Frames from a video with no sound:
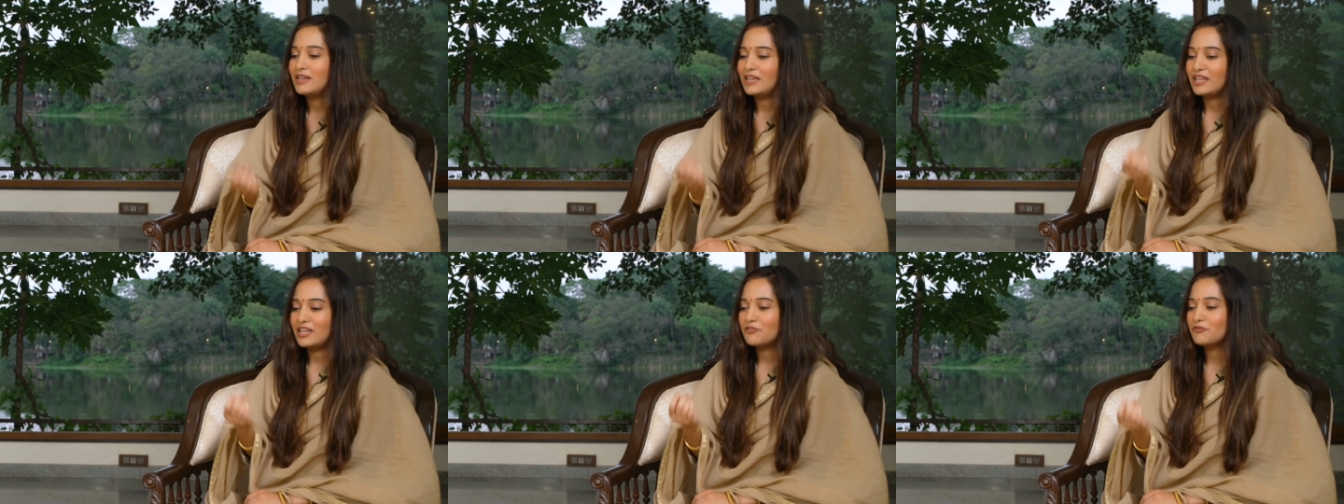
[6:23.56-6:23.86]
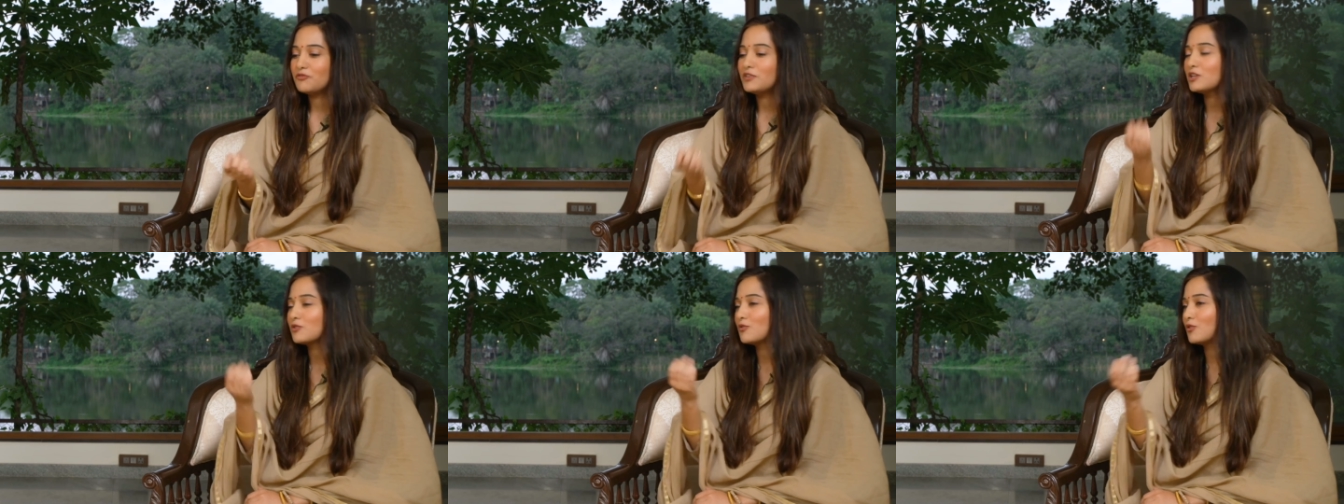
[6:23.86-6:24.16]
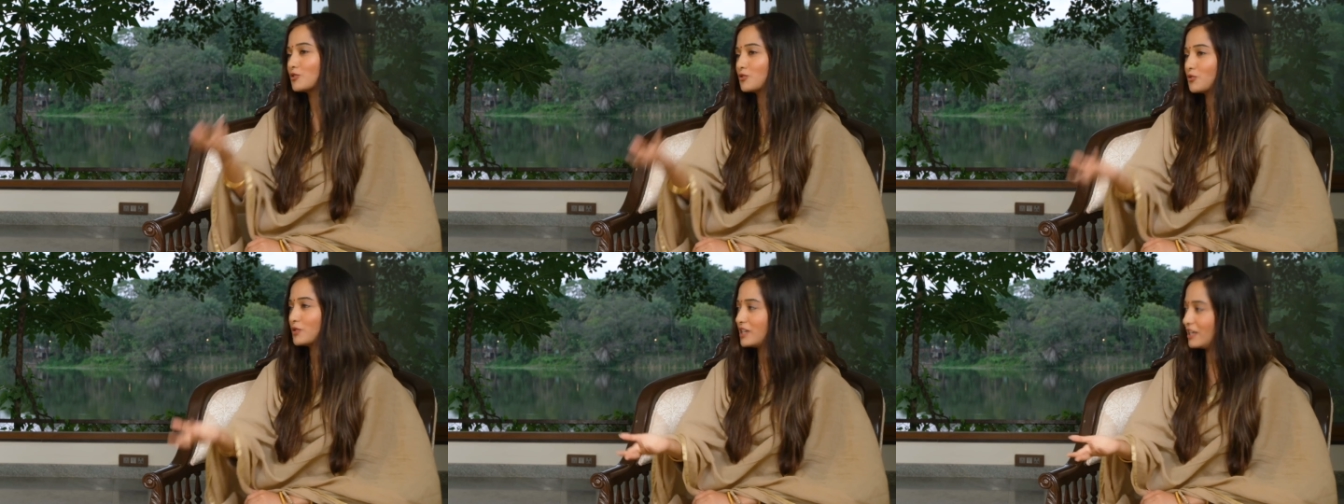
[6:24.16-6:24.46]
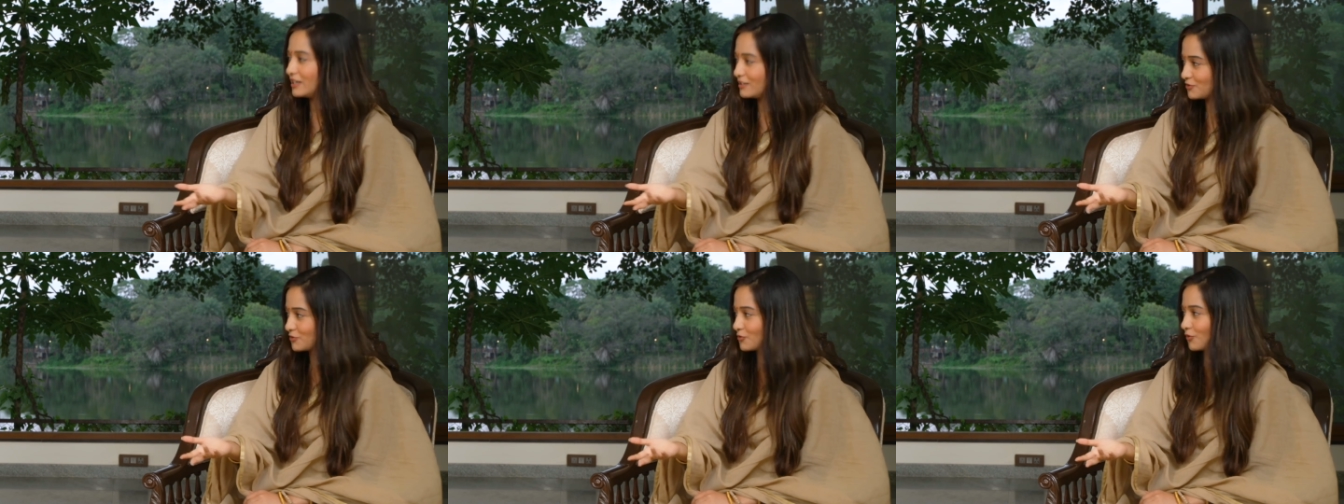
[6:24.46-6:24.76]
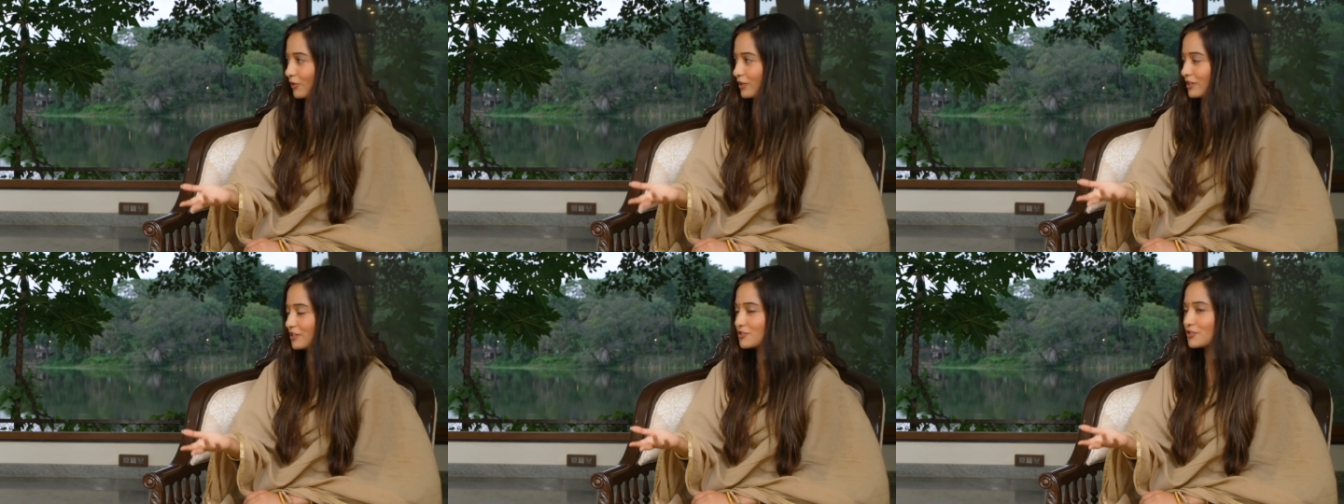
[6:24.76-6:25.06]
if we go to an
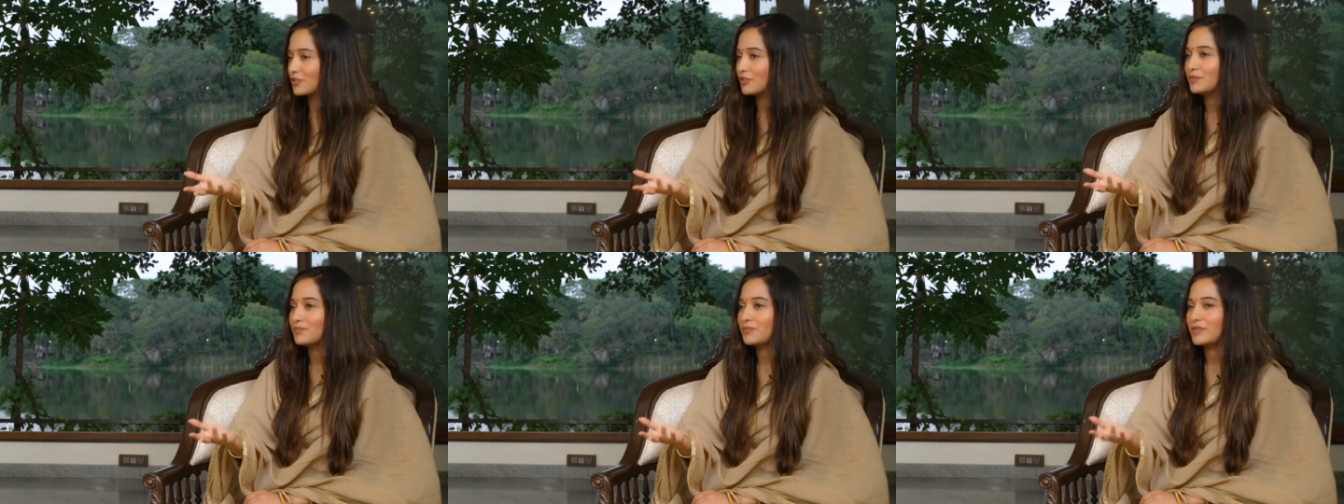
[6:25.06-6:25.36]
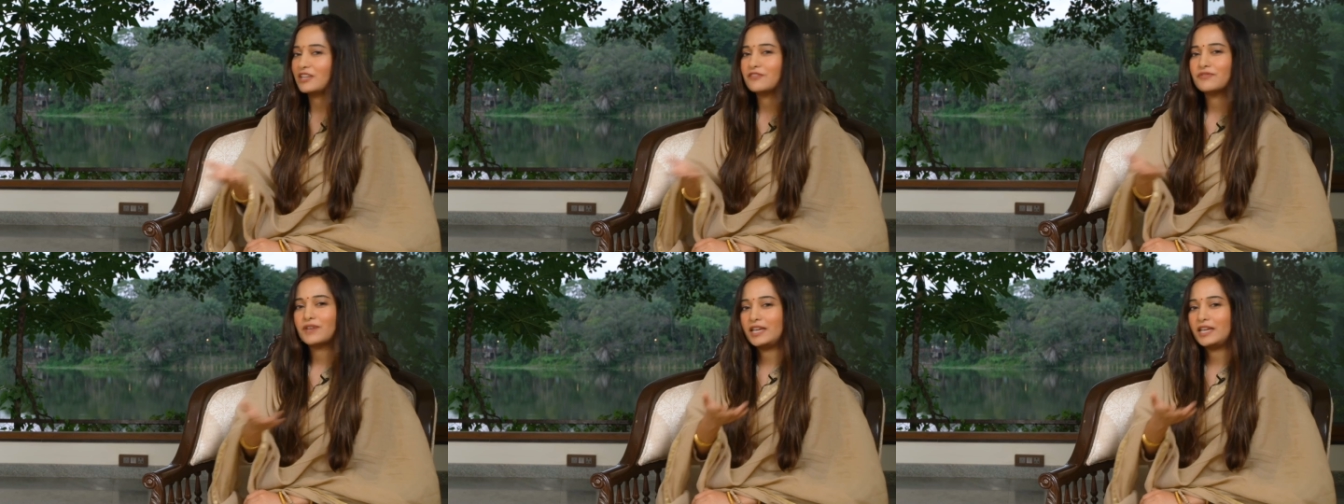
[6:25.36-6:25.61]
astrologer, if